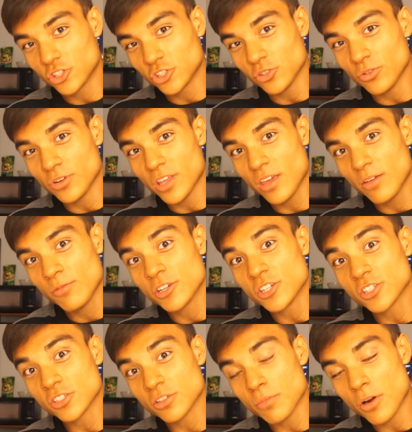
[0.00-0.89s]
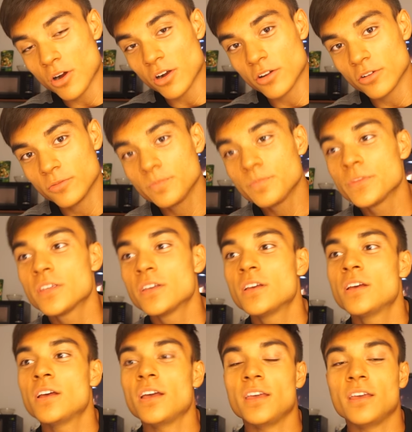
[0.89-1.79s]
show day, which is tomorrow
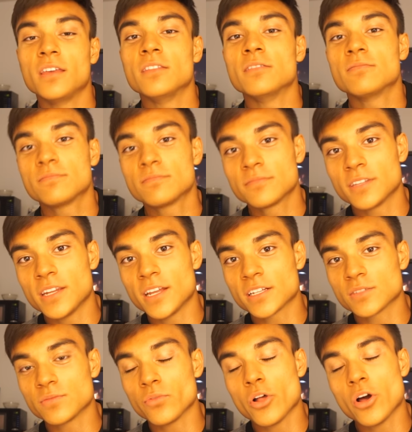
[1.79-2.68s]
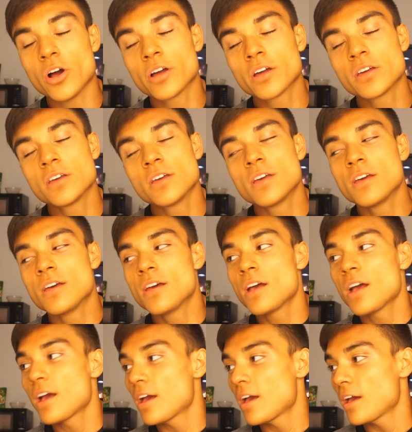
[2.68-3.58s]
in the next vlog.
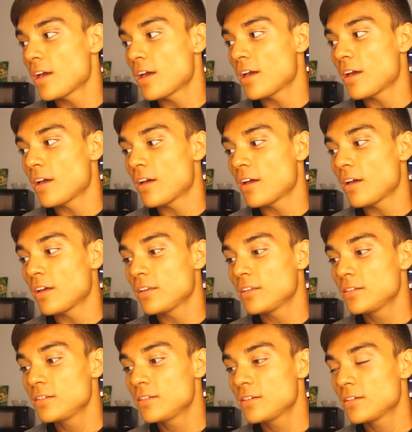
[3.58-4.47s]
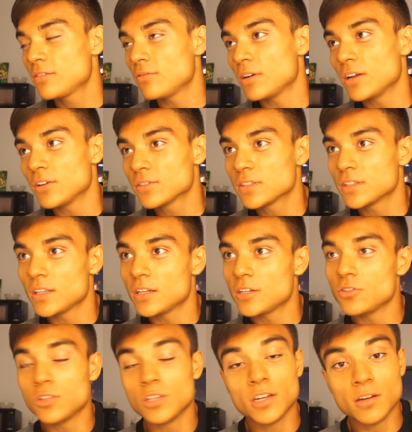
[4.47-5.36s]
And what else did they
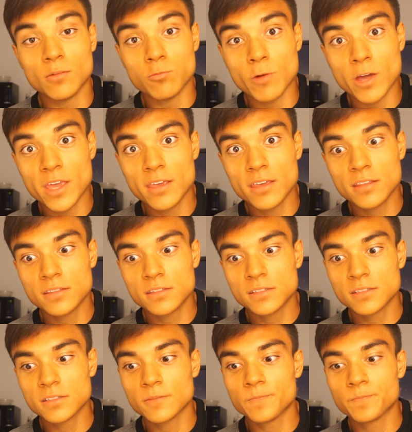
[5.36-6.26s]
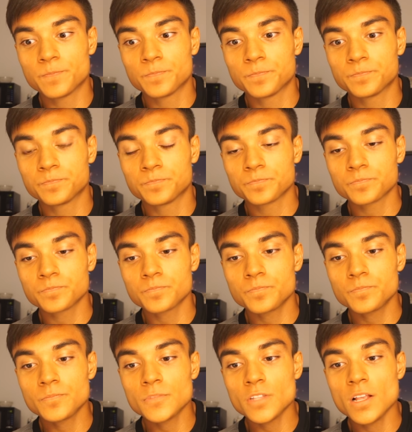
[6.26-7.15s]
do? They did weigh-ins,
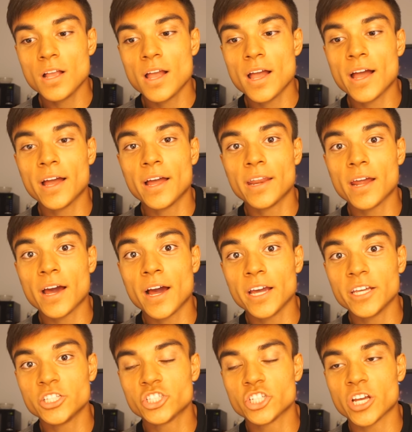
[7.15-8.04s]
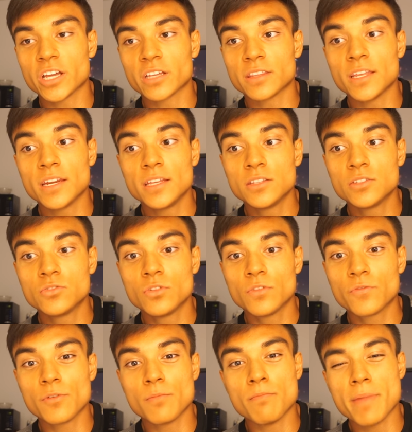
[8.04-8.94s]
and height check. They didn't do
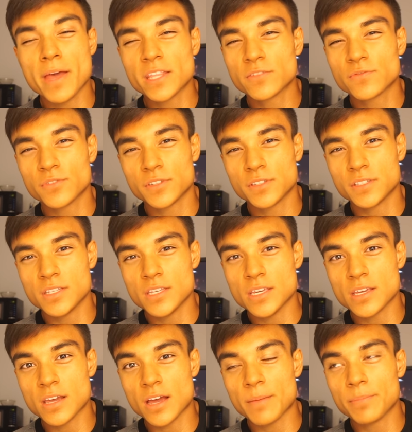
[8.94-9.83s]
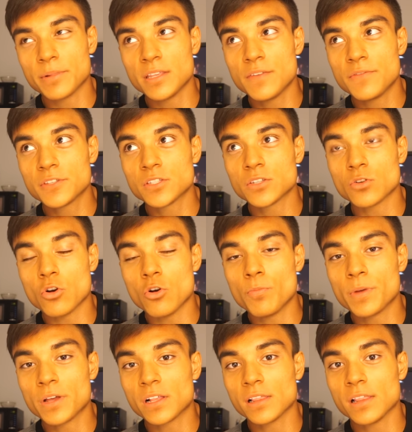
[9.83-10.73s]
it for men's physique. I believe it's an
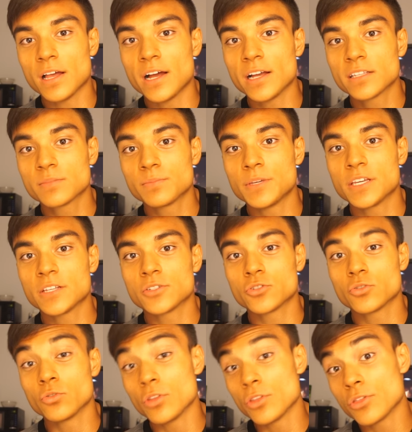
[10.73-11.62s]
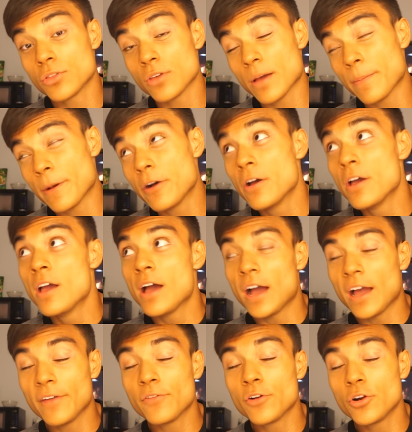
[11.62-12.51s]
open class because there's only about,
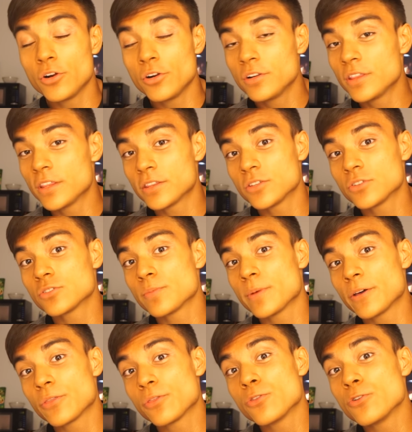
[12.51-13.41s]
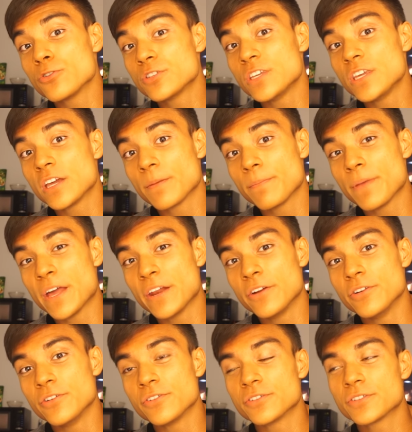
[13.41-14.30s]
I've heard that there's about 13
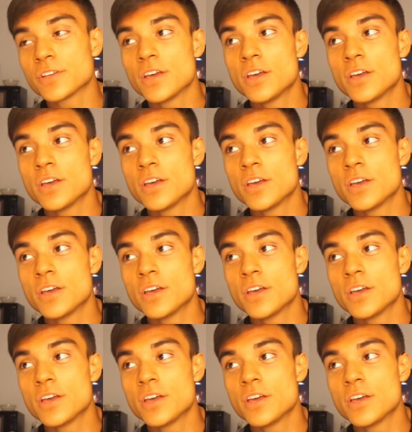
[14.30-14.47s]
competitors.